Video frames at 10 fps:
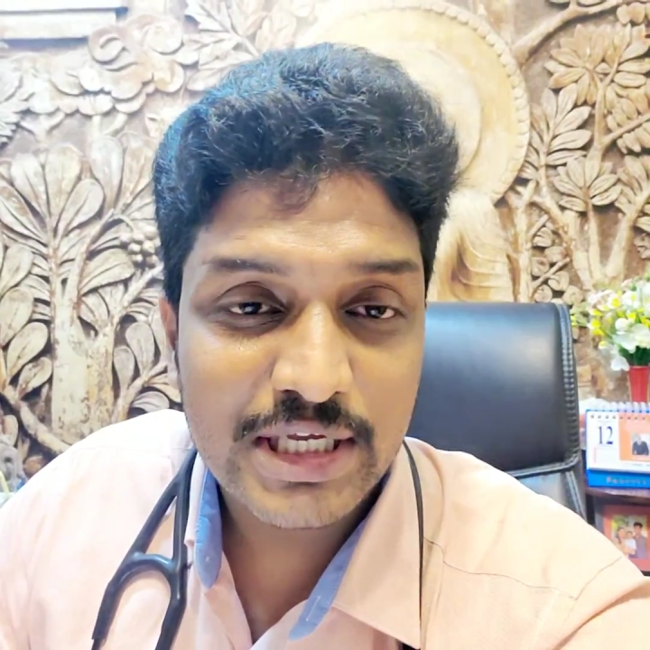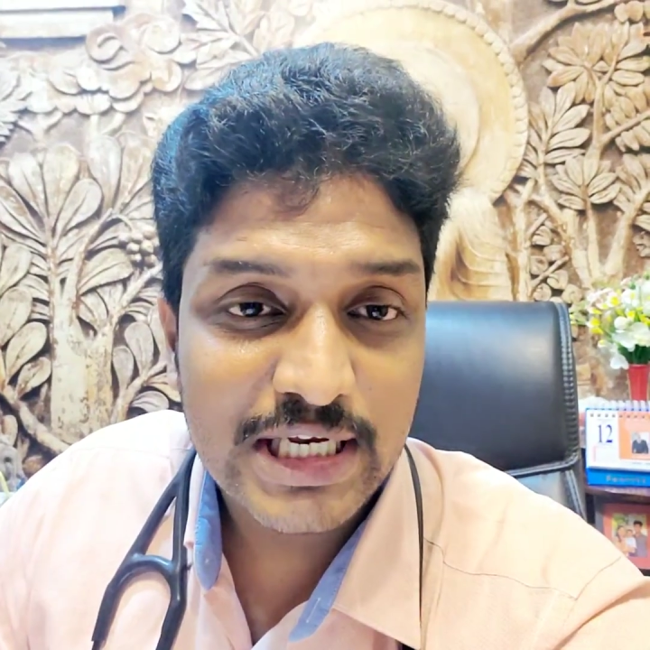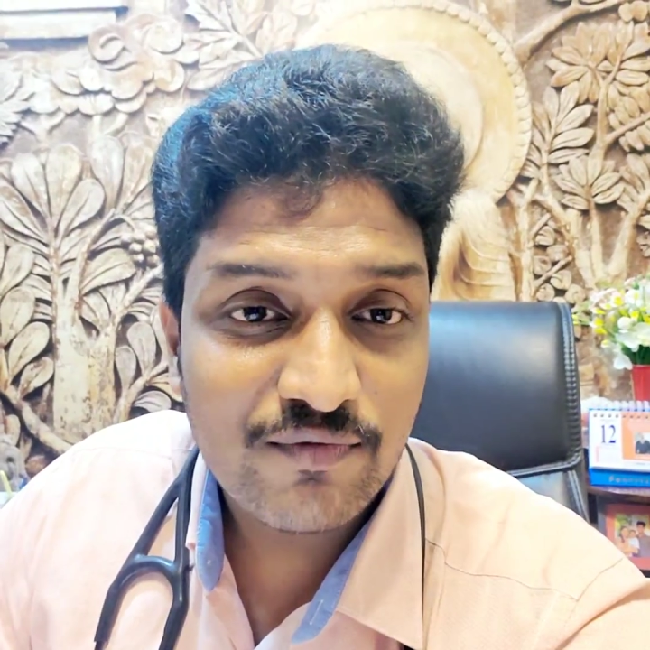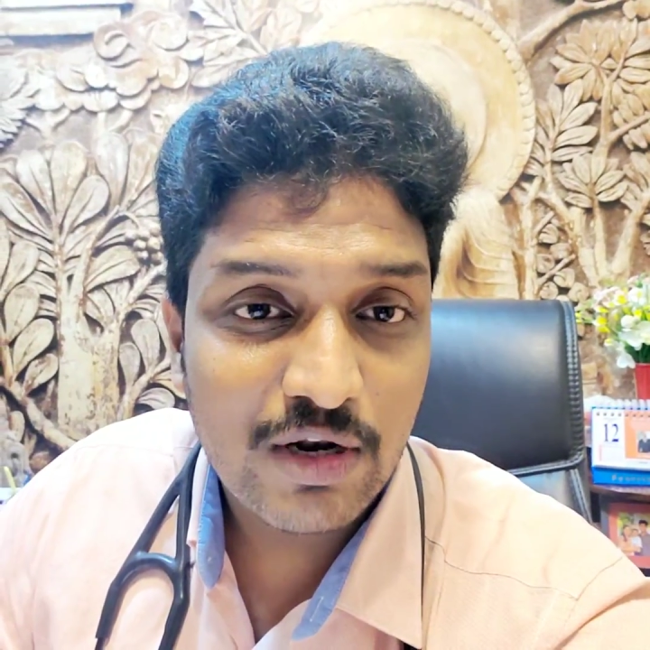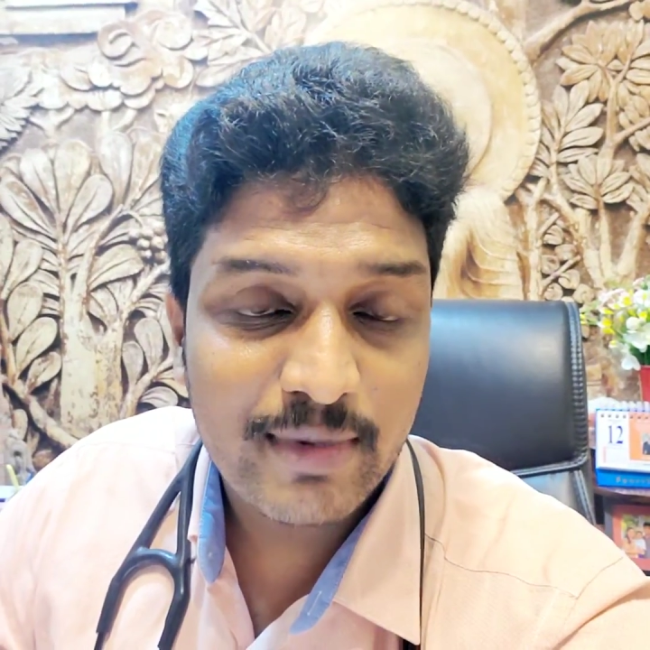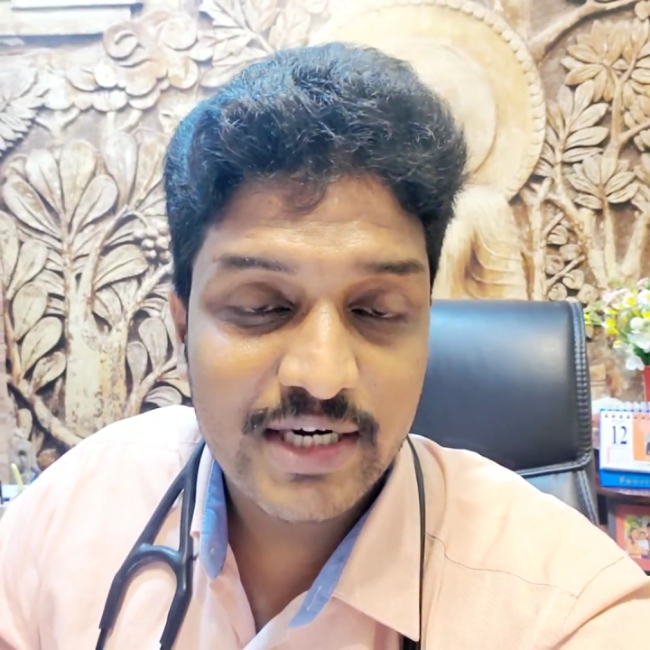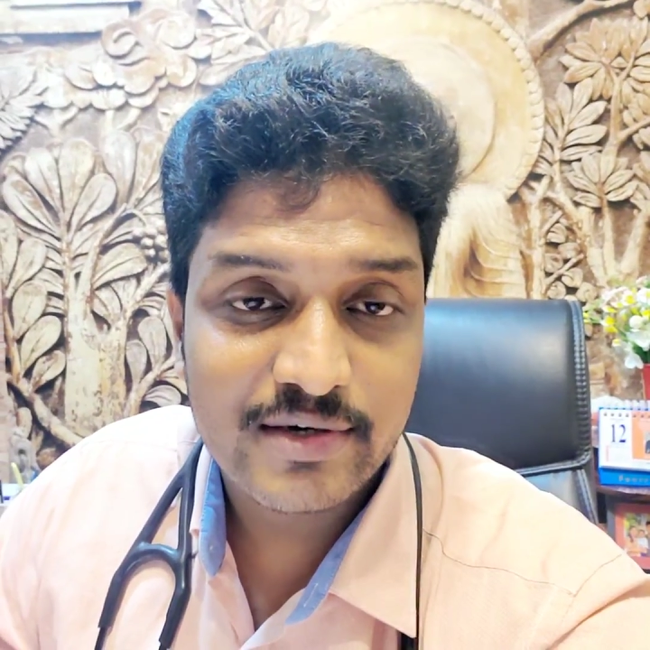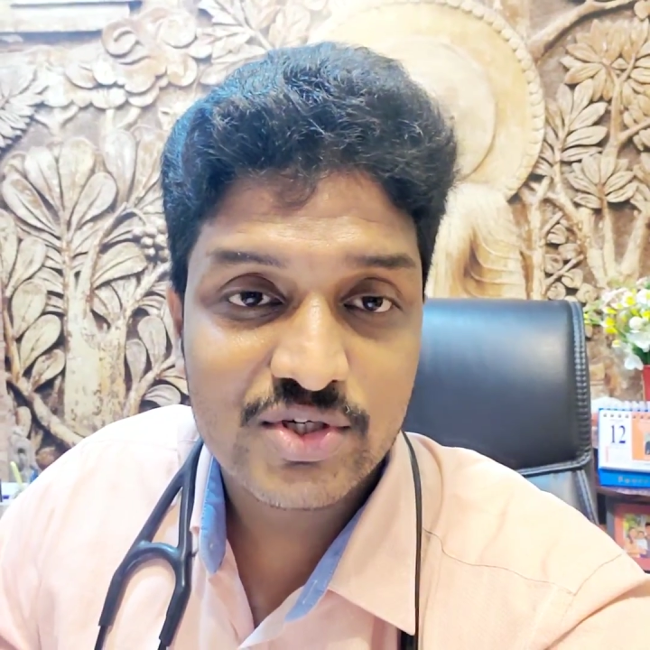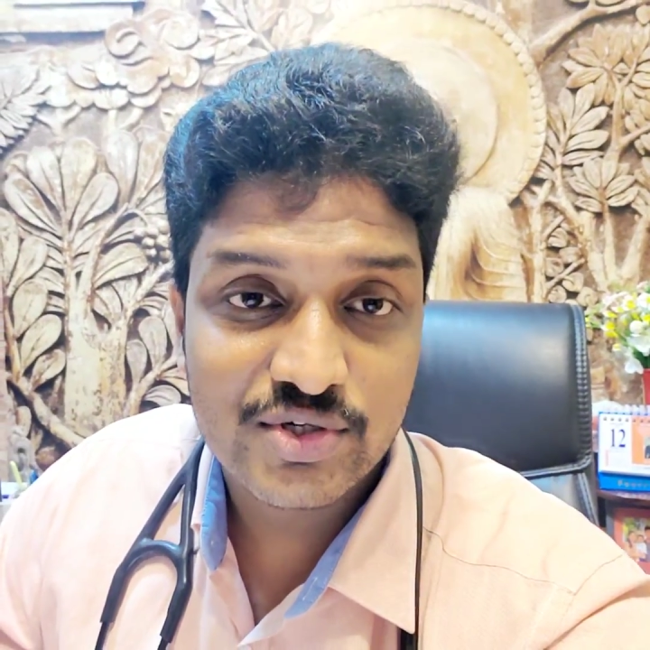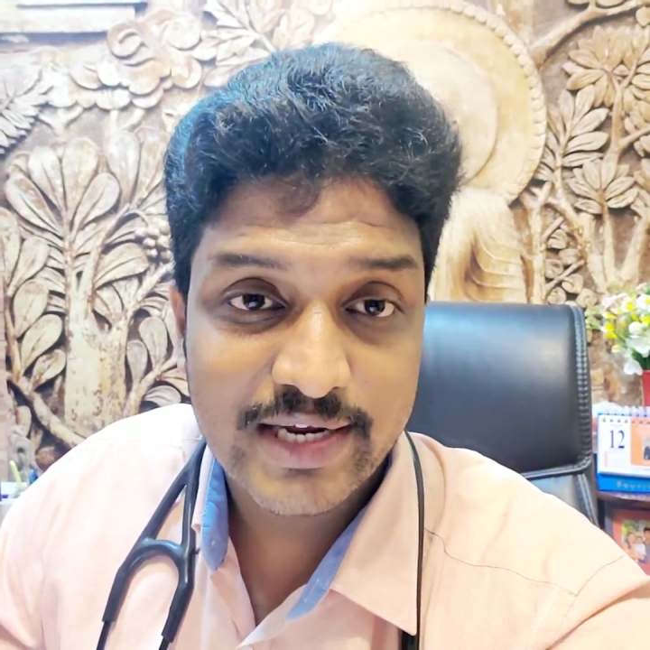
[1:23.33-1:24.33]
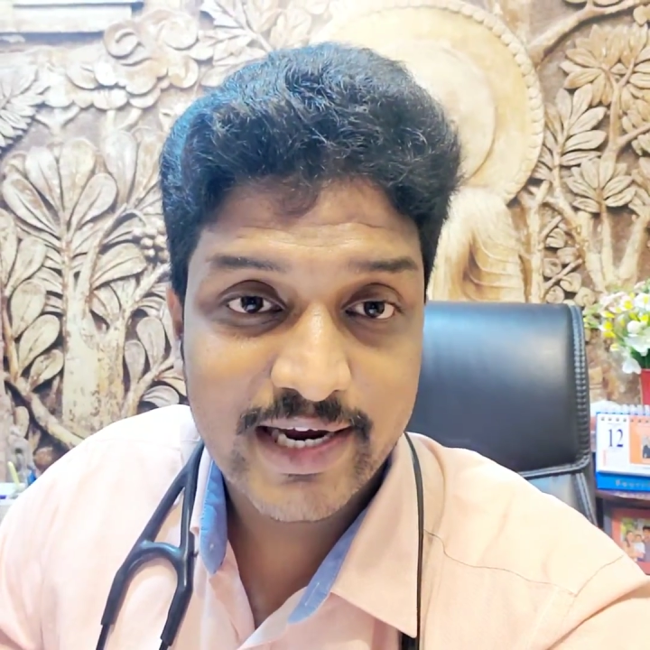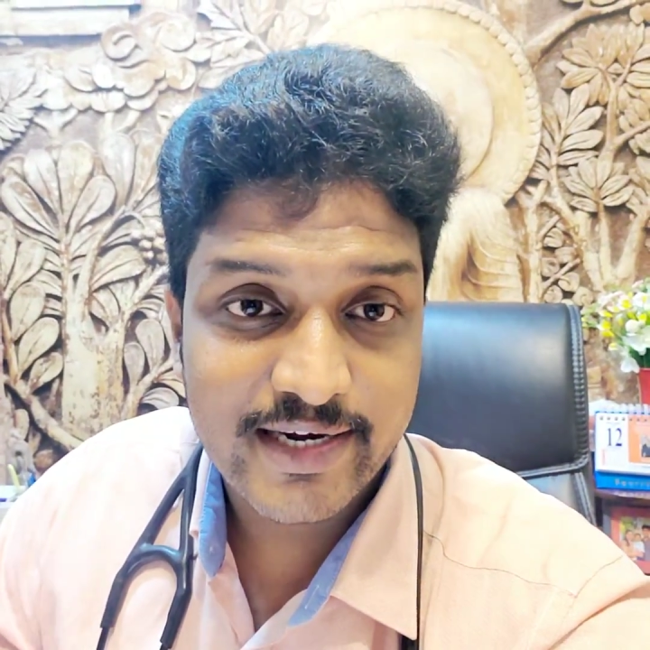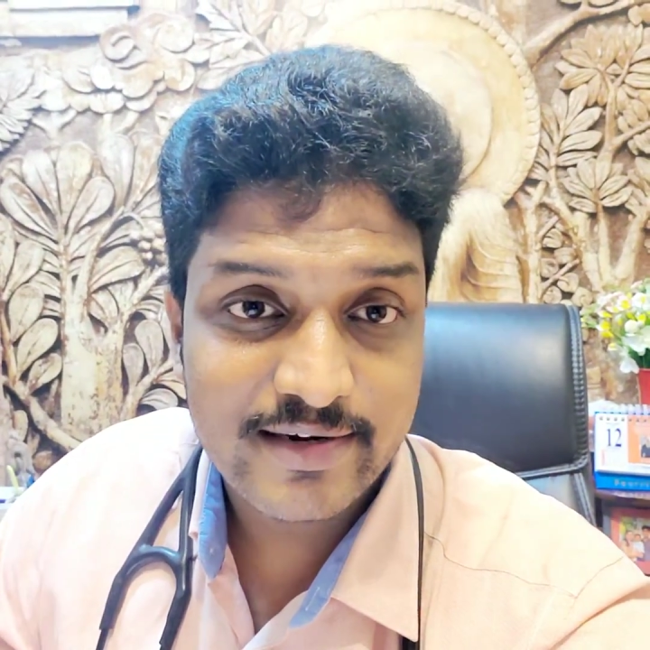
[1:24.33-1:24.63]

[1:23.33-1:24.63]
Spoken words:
inflammatory state,